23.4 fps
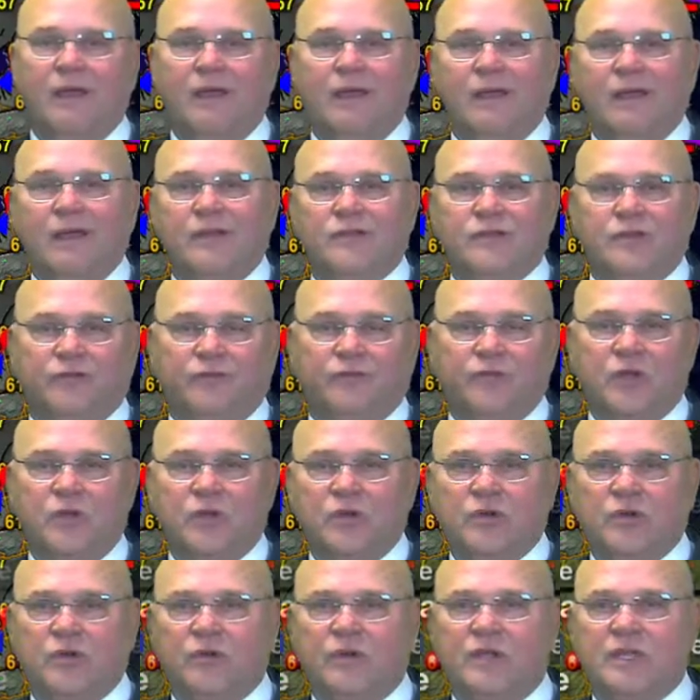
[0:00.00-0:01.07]
to a few
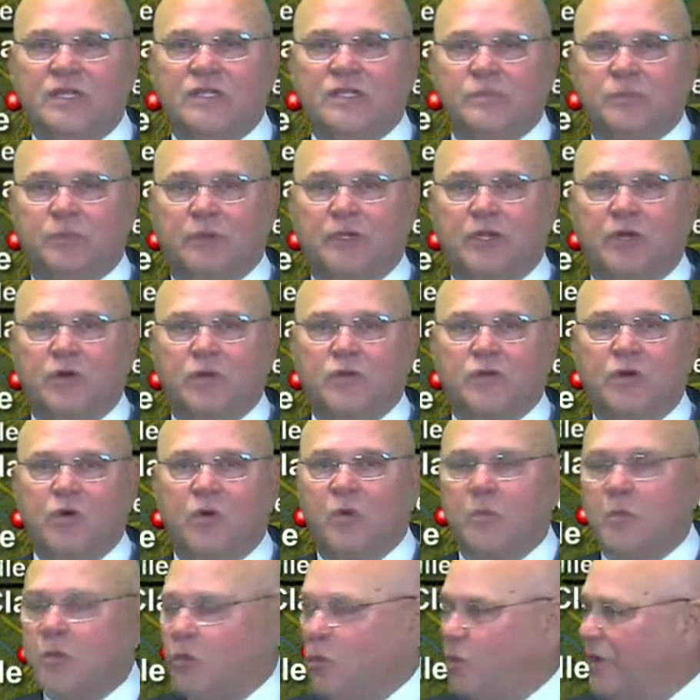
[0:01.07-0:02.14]
degrees below
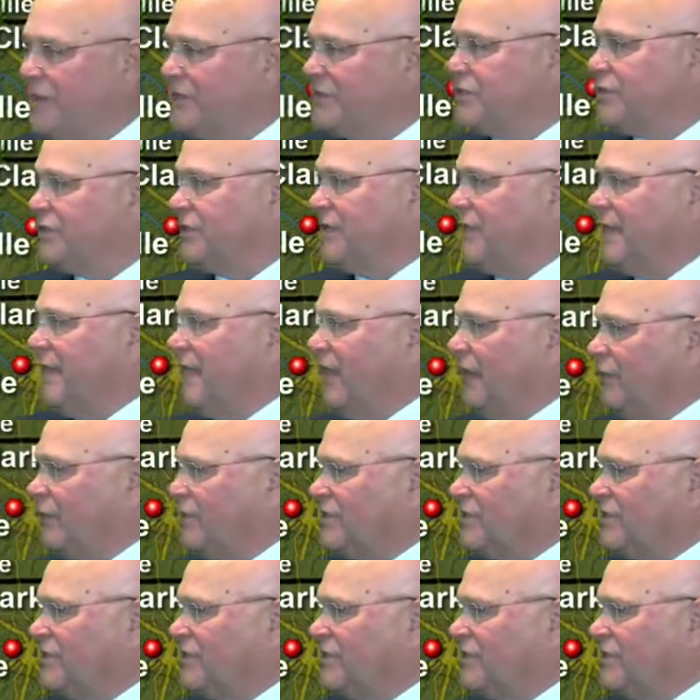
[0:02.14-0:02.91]
normal once again.